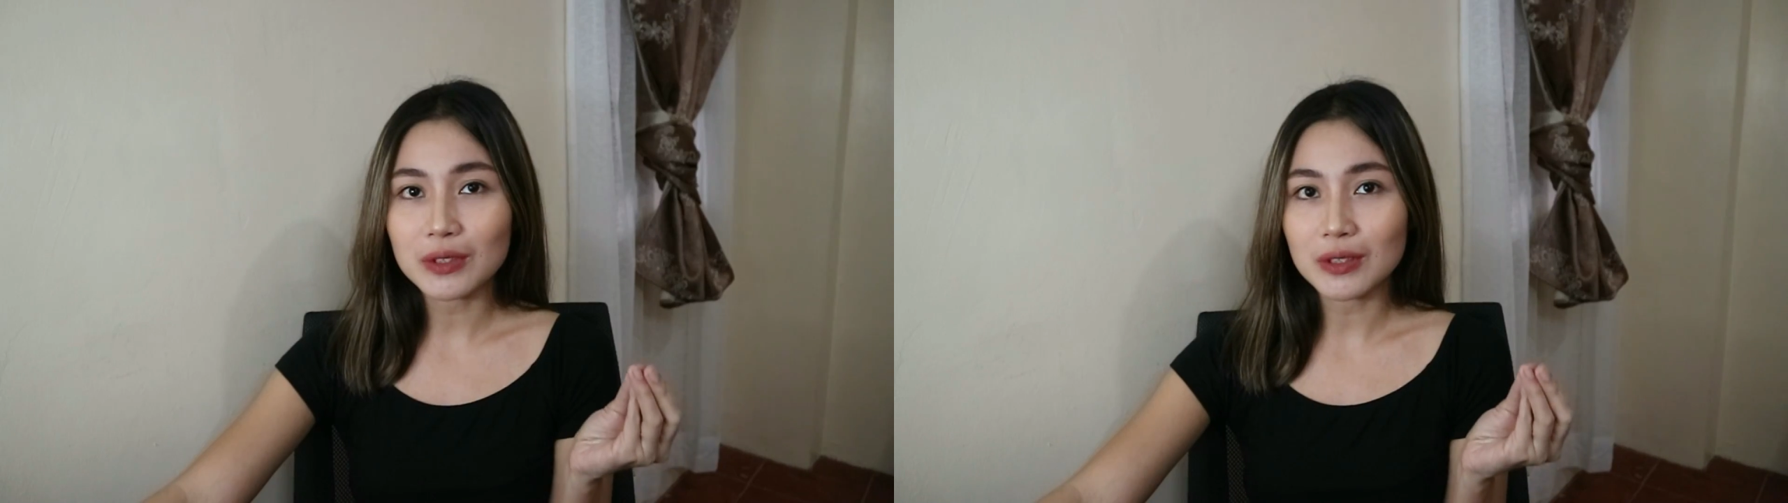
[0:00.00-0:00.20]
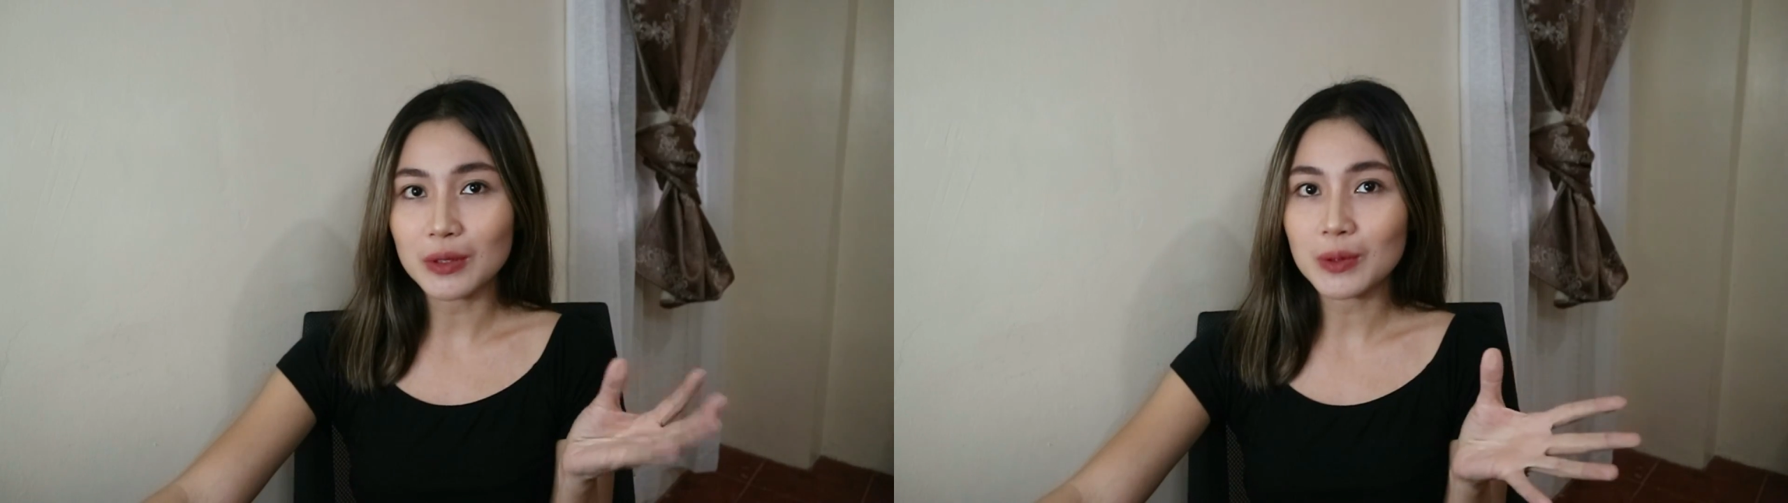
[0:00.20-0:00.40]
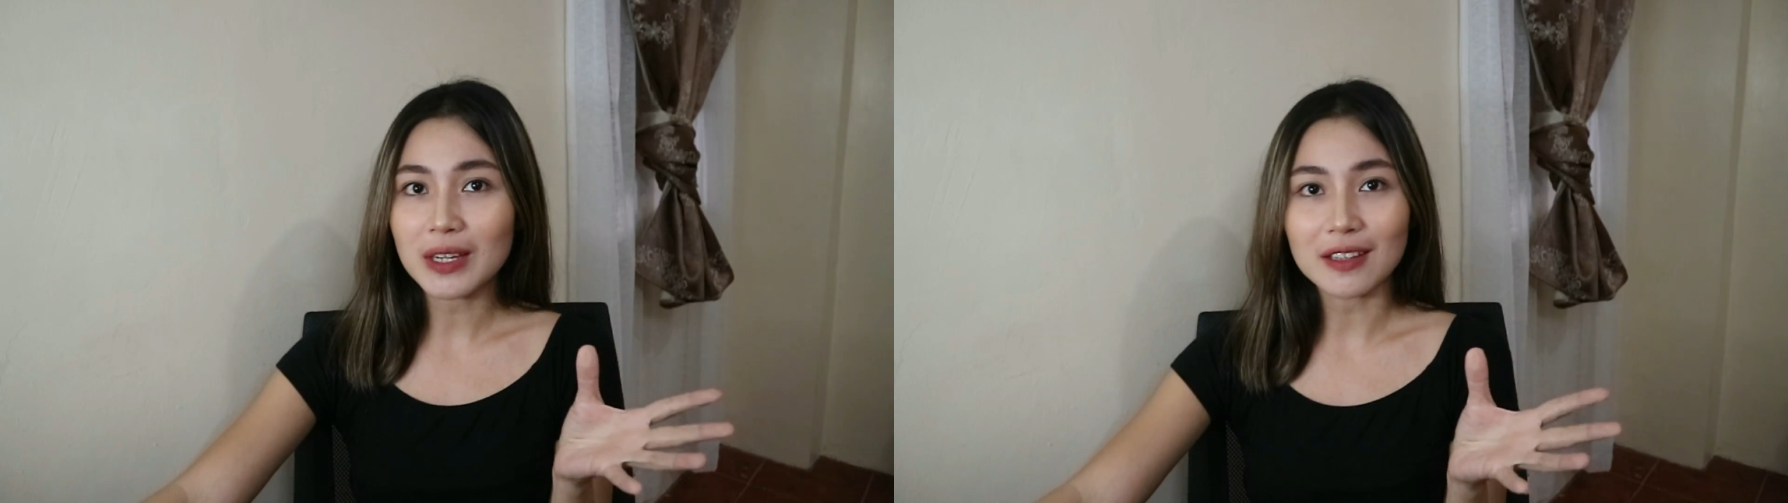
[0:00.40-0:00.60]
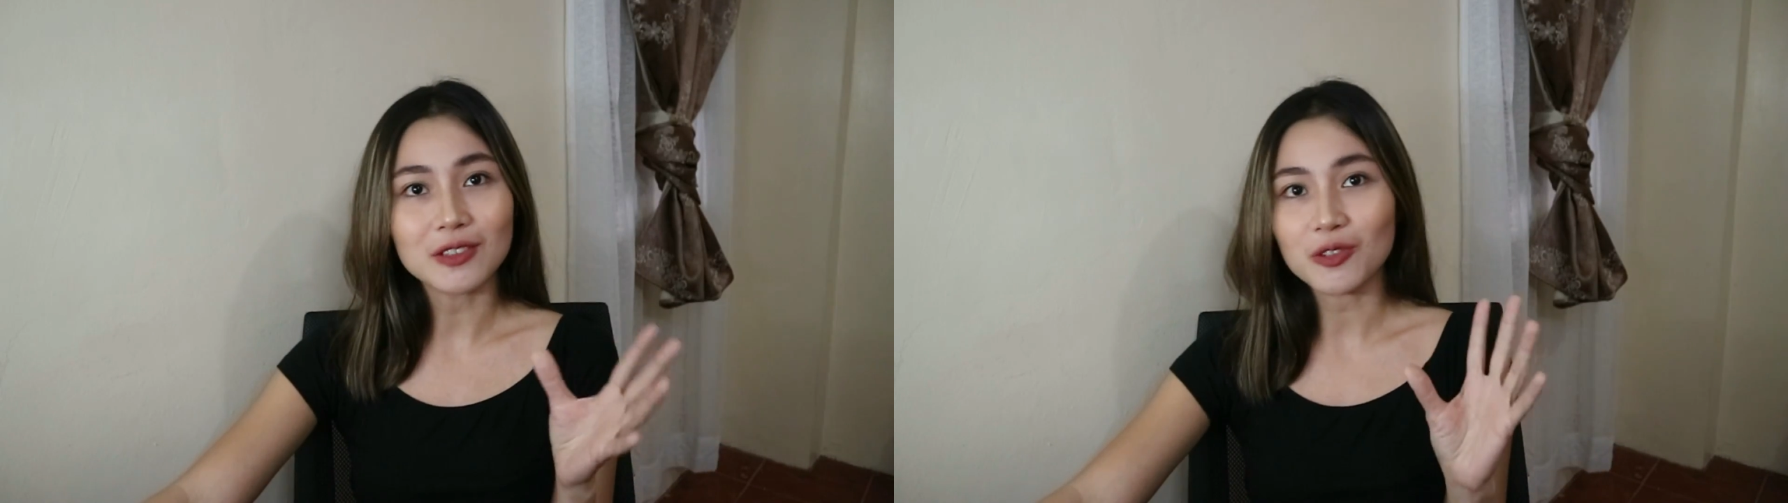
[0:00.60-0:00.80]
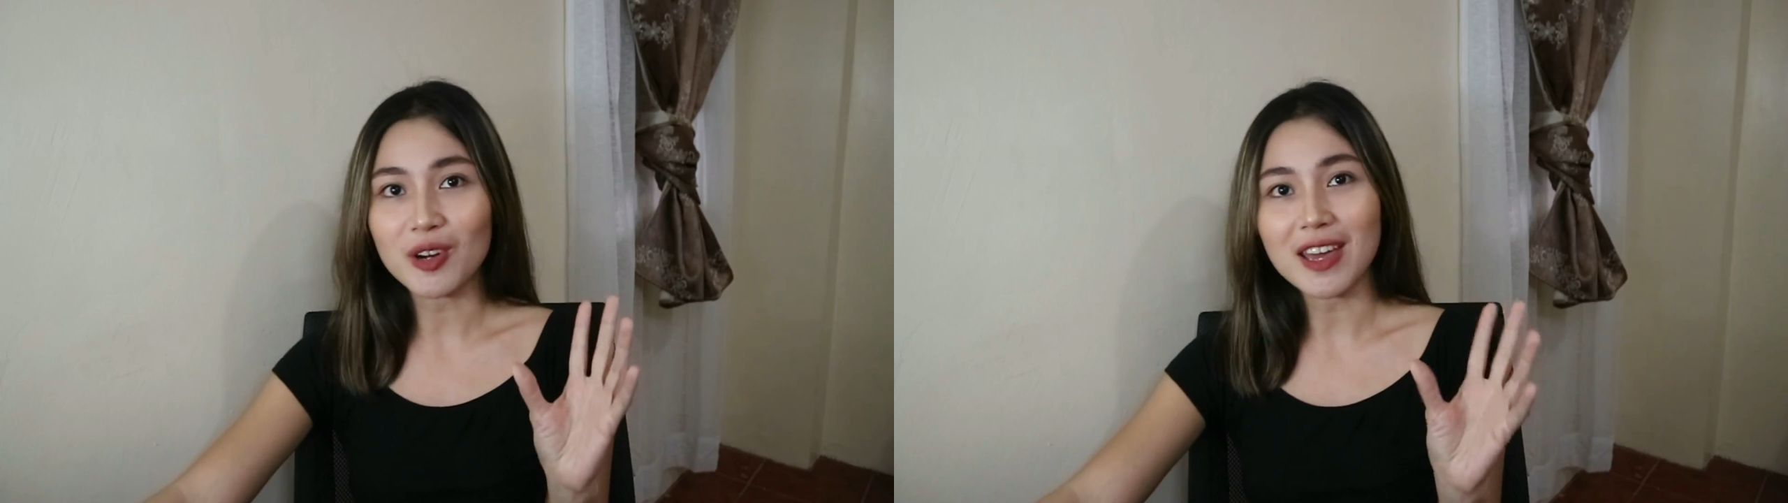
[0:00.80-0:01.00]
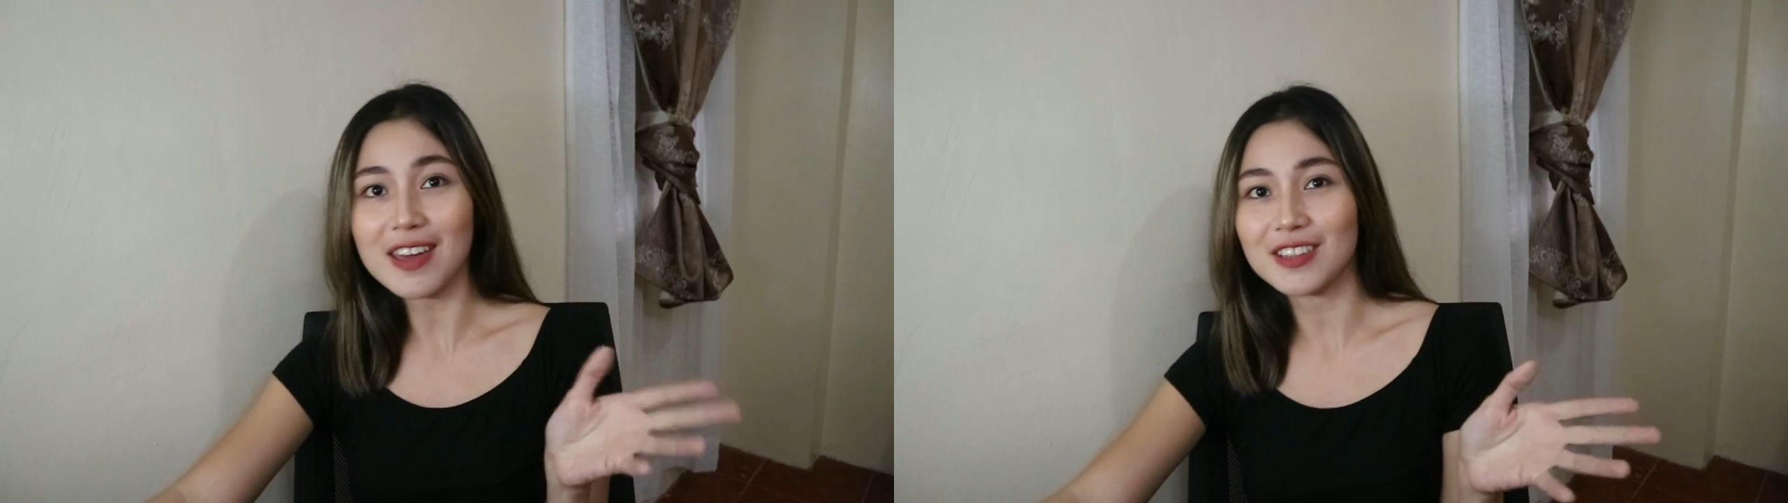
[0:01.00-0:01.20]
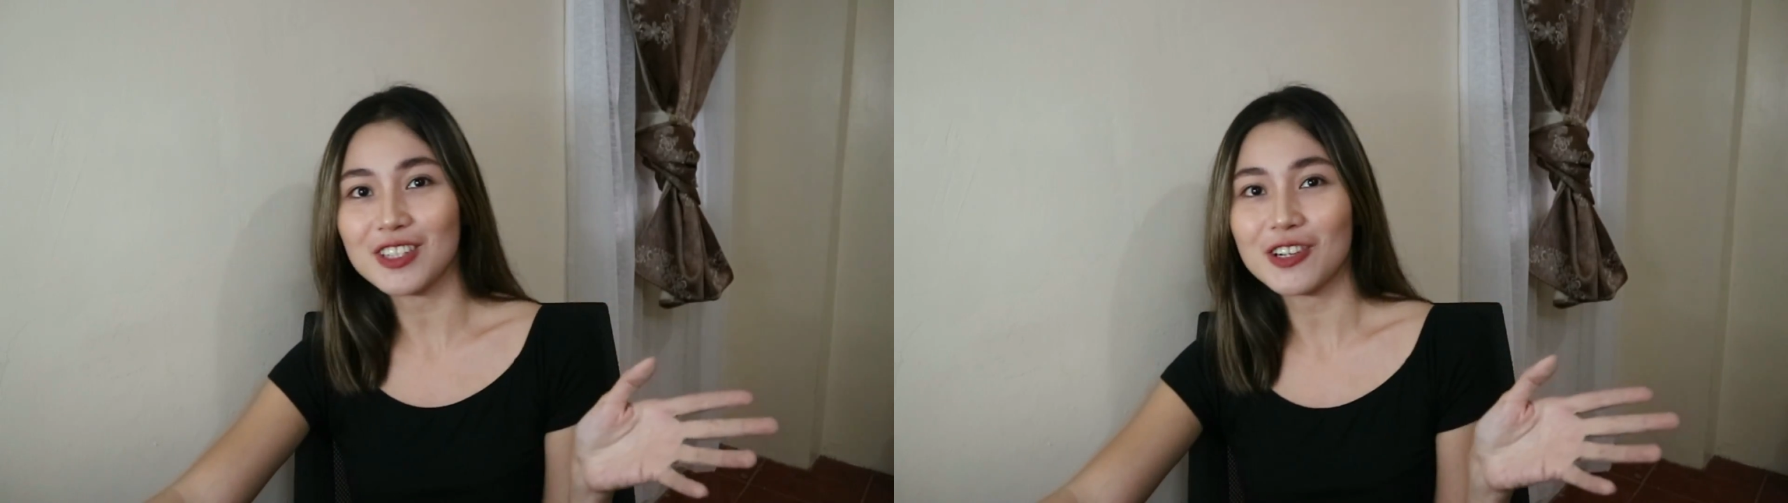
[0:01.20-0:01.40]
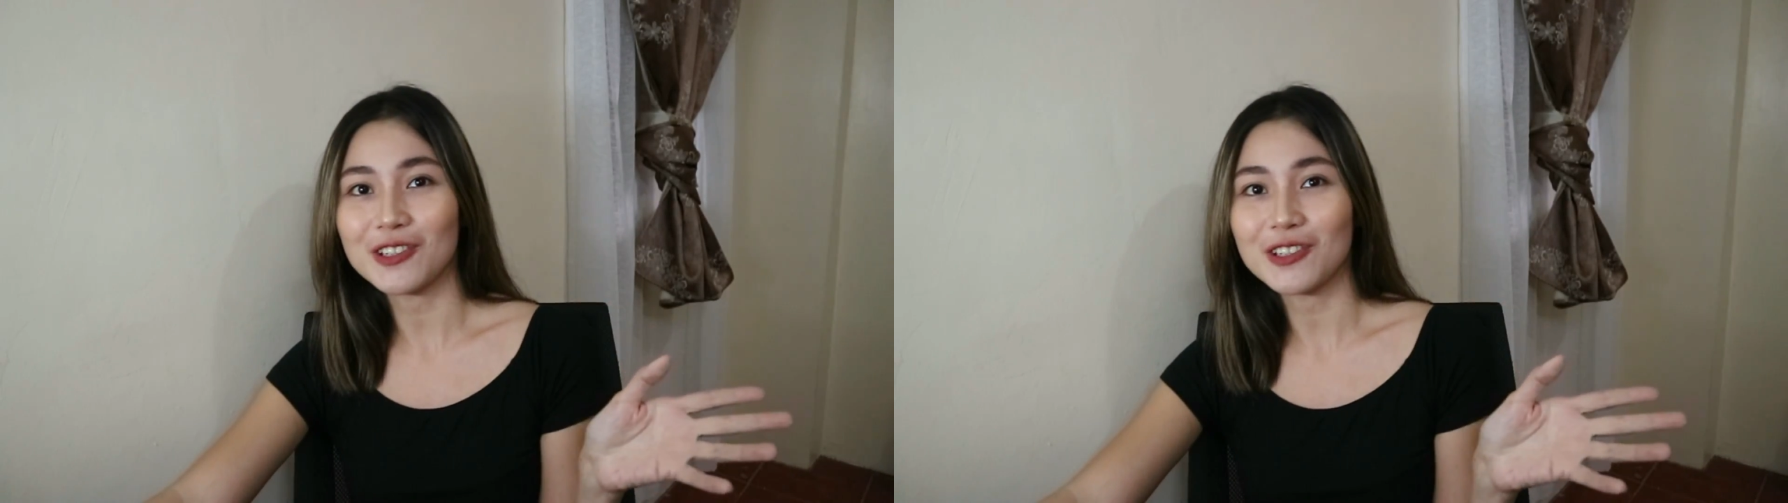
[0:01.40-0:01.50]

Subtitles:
you can create